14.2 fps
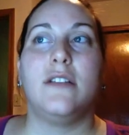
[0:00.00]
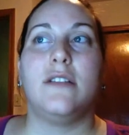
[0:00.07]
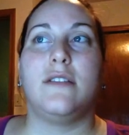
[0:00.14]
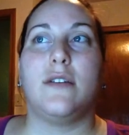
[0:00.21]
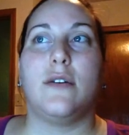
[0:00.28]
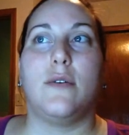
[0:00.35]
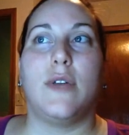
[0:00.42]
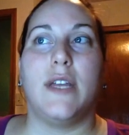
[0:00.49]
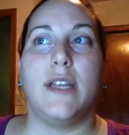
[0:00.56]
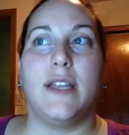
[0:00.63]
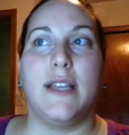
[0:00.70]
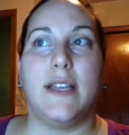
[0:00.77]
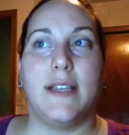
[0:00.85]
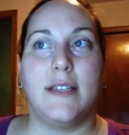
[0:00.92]
So
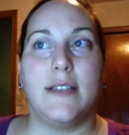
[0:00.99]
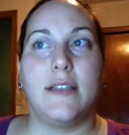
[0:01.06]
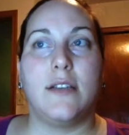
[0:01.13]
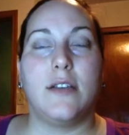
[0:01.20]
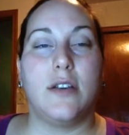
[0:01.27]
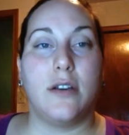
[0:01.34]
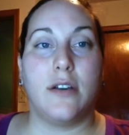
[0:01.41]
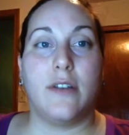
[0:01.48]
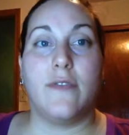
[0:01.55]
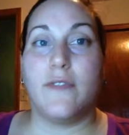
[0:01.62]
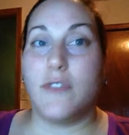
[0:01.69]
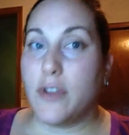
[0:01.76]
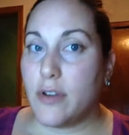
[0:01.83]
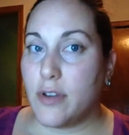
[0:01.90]
it is good
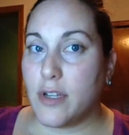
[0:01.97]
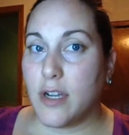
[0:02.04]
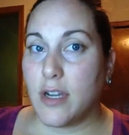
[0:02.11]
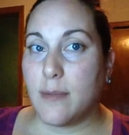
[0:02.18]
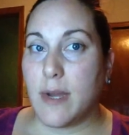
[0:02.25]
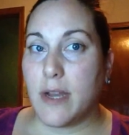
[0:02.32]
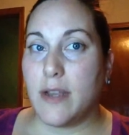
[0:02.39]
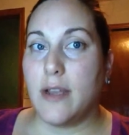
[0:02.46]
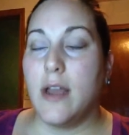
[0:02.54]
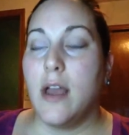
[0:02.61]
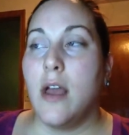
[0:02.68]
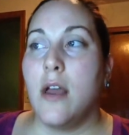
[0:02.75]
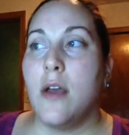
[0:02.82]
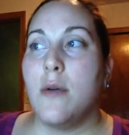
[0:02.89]
for you to talk about it,
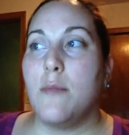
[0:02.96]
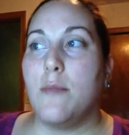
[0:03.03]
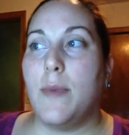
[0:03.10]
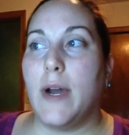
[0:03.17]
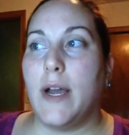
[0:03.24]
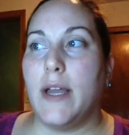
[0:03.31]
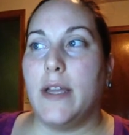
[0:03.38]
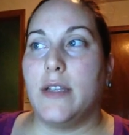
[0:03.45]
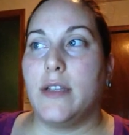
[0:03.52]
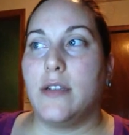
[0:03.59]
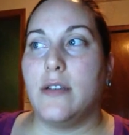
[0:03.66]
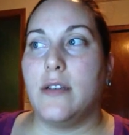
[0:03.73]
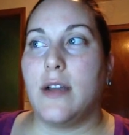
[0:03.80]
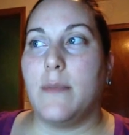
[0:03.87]
but it
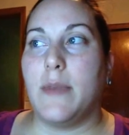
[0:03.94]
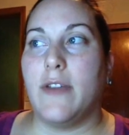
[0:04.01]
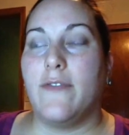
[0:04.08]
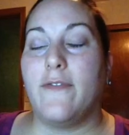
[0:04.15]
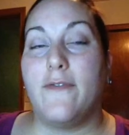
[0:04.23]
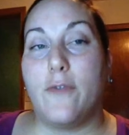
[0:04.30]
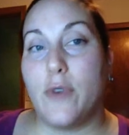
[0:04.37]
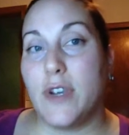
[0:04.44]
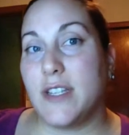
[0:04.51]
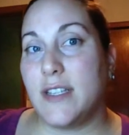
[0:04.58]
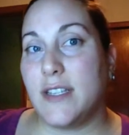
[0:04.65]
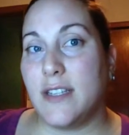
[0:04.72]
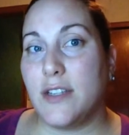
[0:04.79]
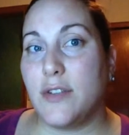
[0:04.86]
should not be a
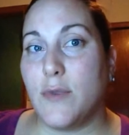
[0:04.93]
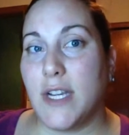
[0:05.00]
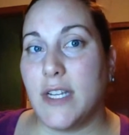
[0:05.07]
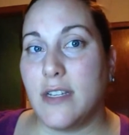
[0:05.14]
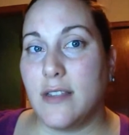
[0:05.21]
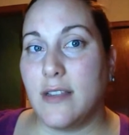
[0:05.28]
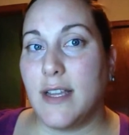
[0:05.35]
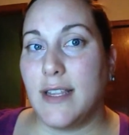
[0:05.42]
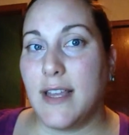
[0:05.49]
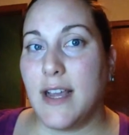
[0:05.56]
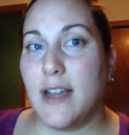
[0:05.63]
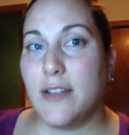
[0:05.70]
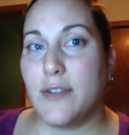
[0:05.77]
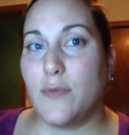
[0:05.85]
forced situation like
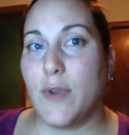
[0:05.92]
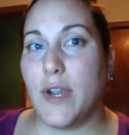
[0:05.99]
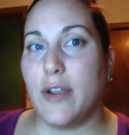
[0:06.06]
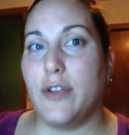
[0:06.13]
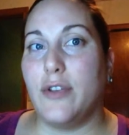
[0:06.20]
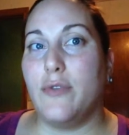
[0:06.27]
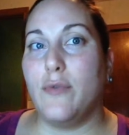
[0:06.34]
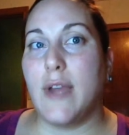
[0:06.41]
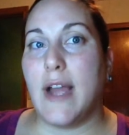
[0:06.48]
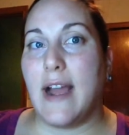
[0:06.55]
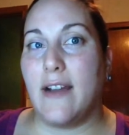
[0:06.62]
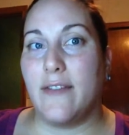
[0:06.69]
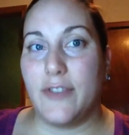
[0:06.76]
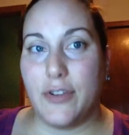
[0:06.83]
that to where you
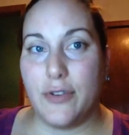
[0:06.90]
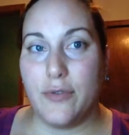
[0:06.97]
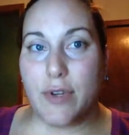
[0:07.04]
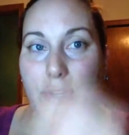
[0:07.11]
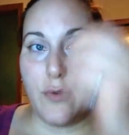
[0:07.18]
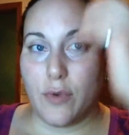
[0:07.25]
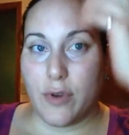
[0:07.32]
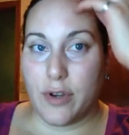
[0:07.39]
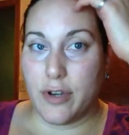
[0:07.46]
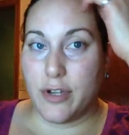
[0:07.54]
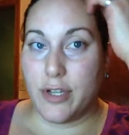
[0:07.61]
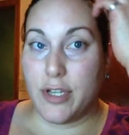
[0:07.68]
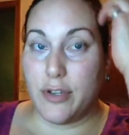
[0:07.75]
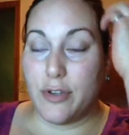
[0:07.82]
have to in
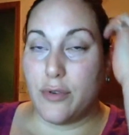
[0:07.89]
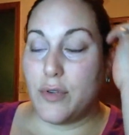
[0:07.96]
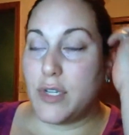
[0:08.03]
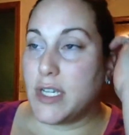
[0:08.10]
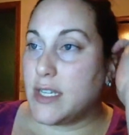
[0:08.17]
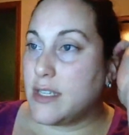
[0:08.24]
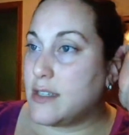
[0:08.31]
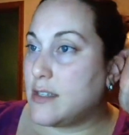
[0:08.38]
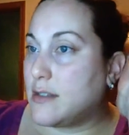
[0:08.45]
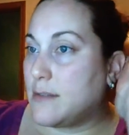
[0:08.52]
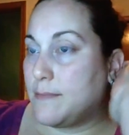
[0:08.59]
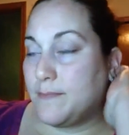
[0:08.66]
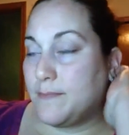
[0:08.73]
order to just